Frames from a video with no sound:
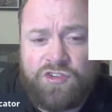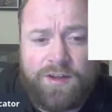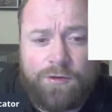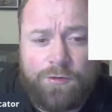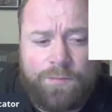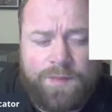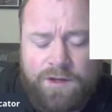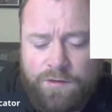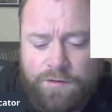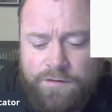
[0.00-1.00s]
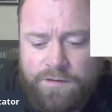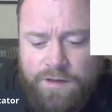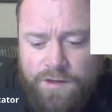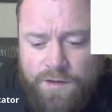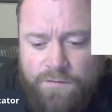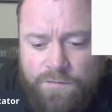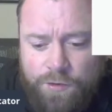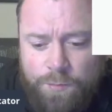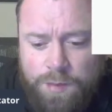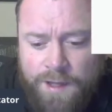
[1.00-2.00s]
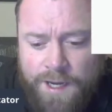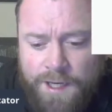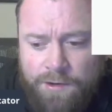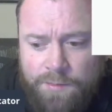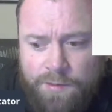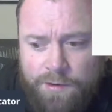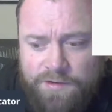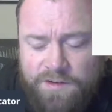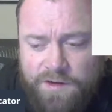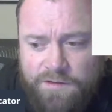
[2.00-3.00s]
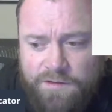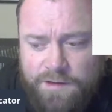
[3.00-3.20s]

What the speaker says: deal because if you plan your project,